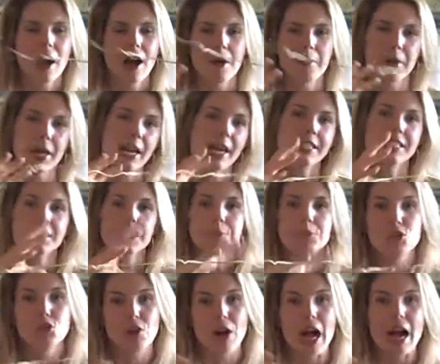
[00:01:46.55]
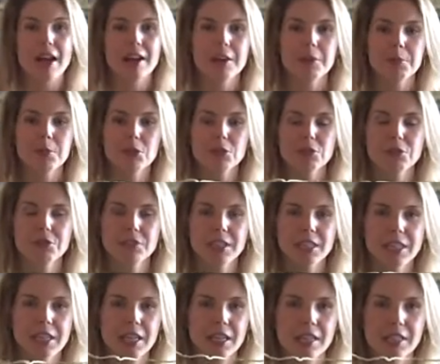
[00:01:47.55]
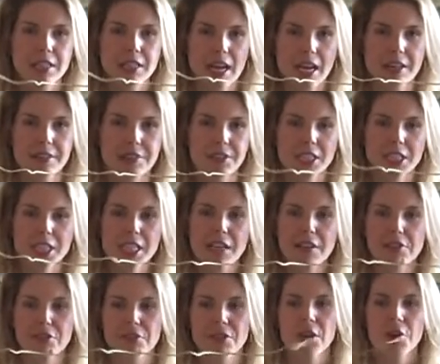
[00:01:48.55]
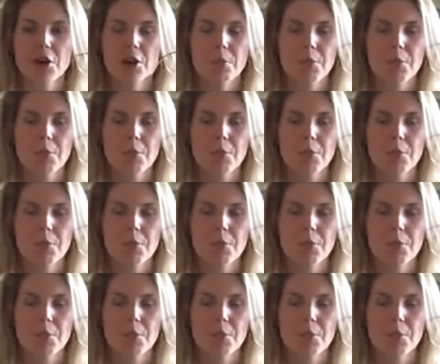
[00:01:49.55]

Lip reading: It ends up drying beautifully and is kind of stiff.